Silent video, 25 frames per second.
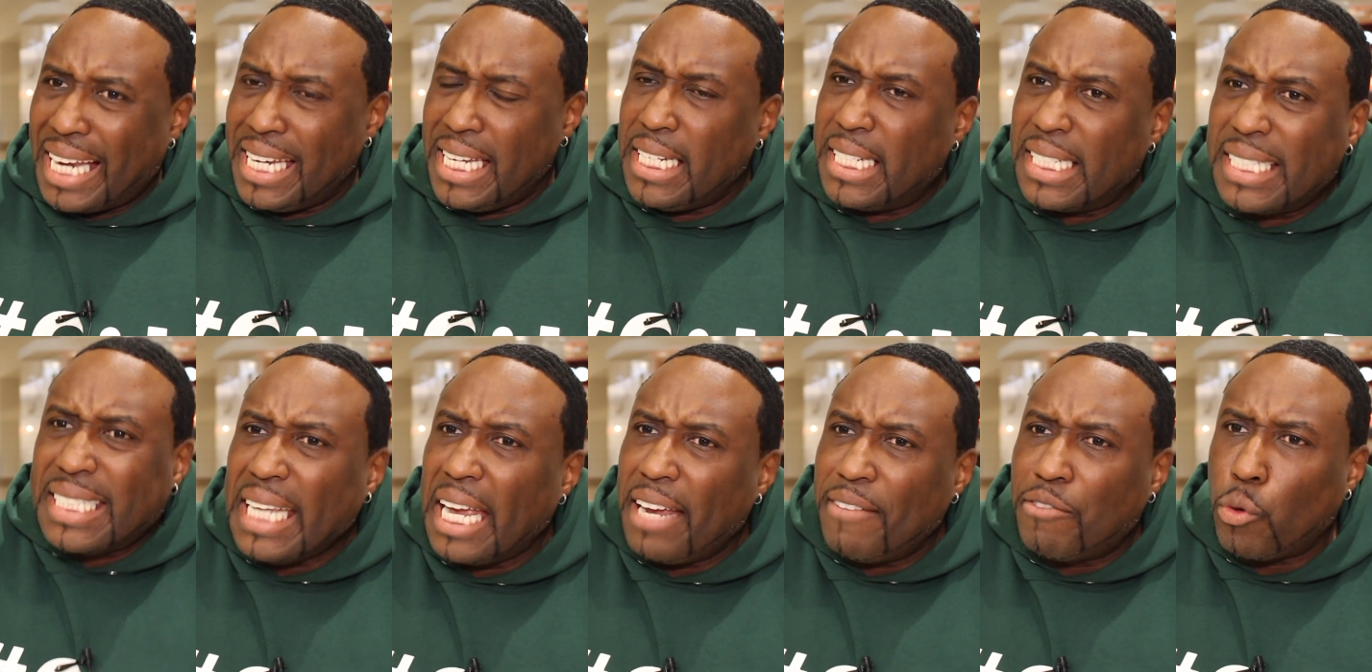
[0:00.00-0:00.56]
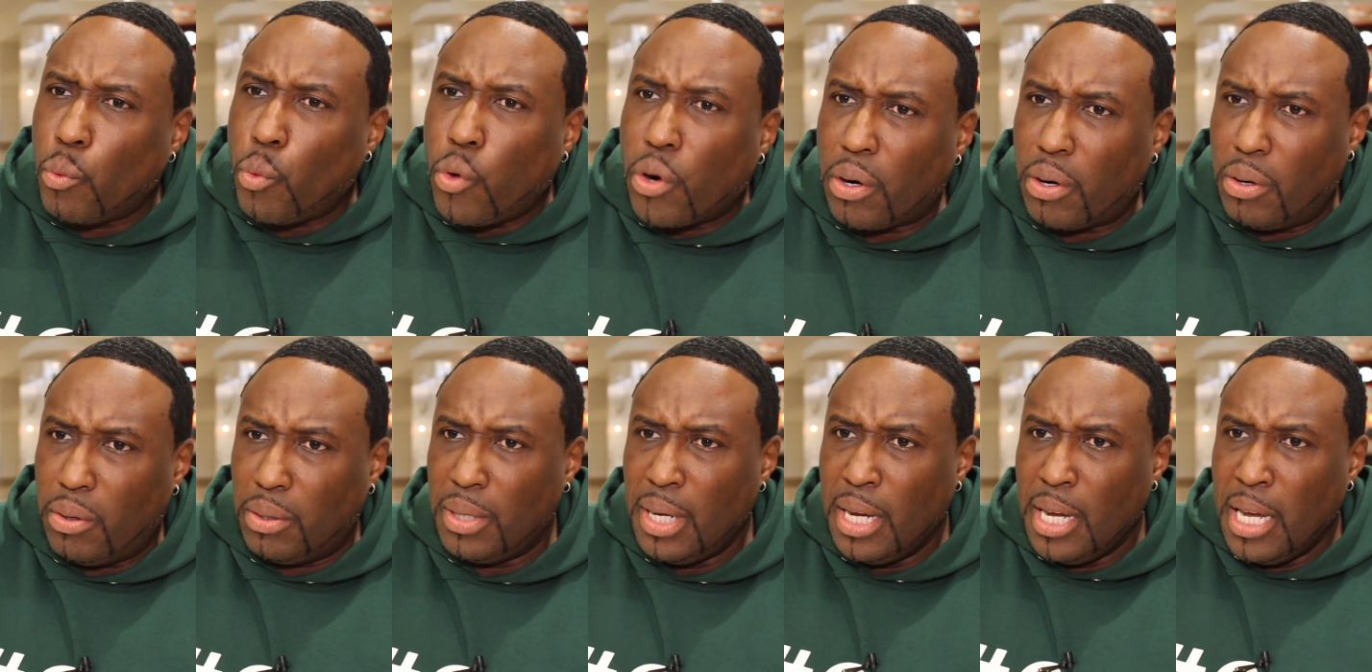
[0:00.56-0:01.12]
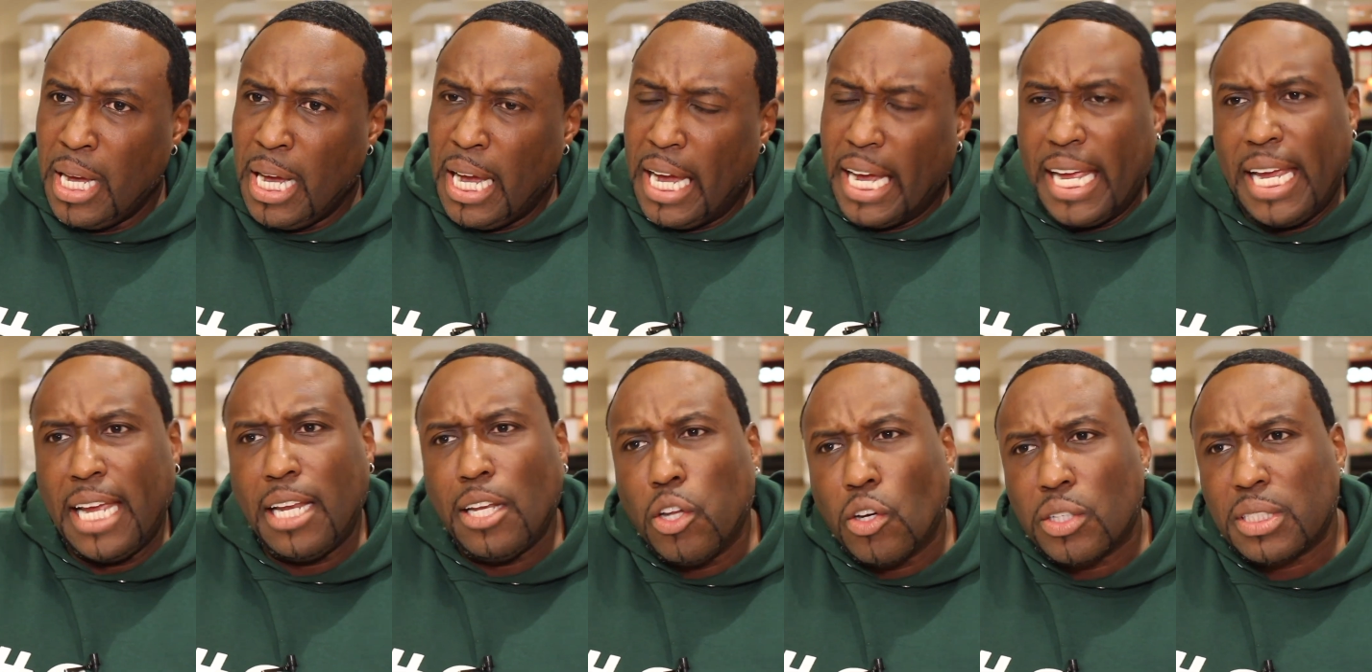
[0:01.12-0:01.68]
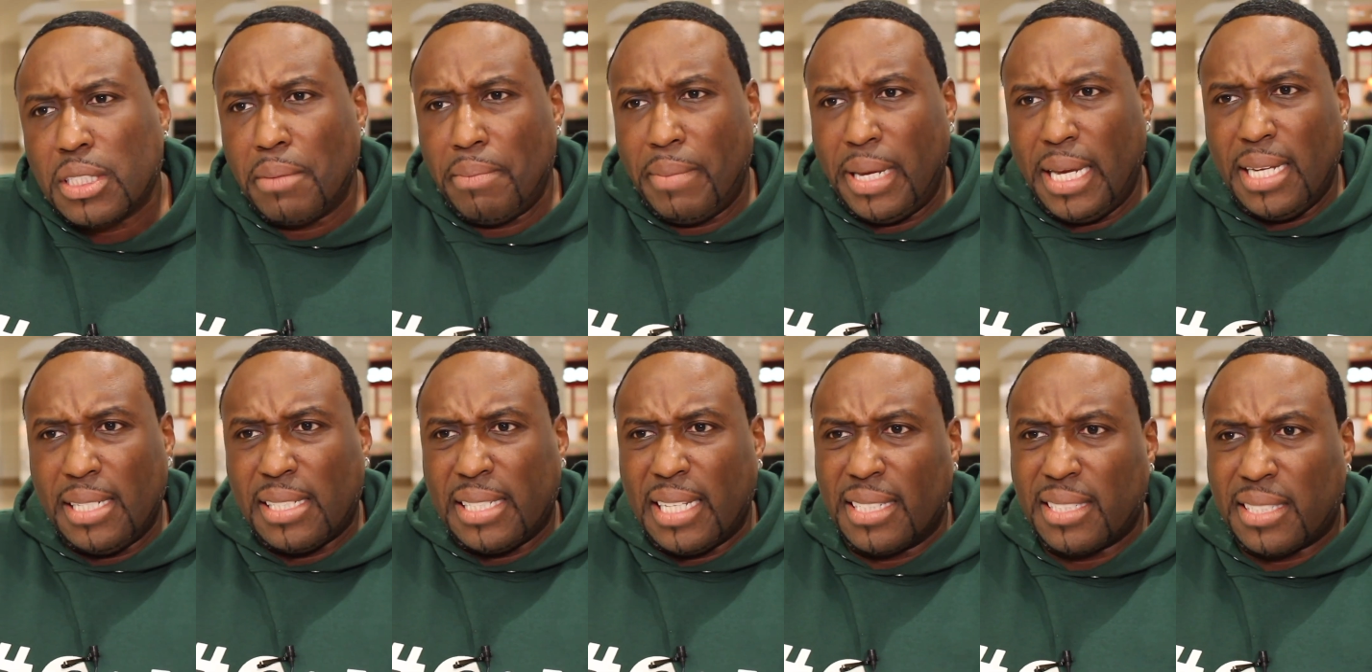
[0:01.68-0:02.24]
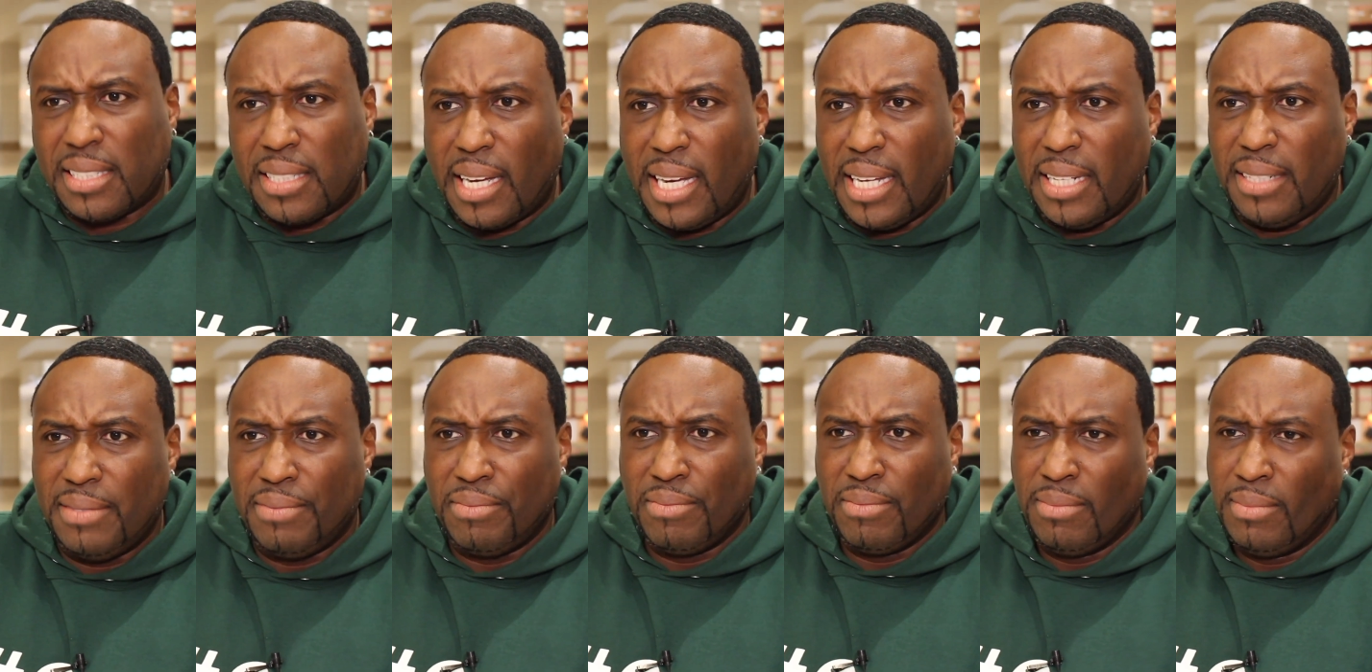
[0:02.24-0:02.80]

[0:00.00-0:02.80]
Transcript: I need to save the world. And he looked at me, he said, Son,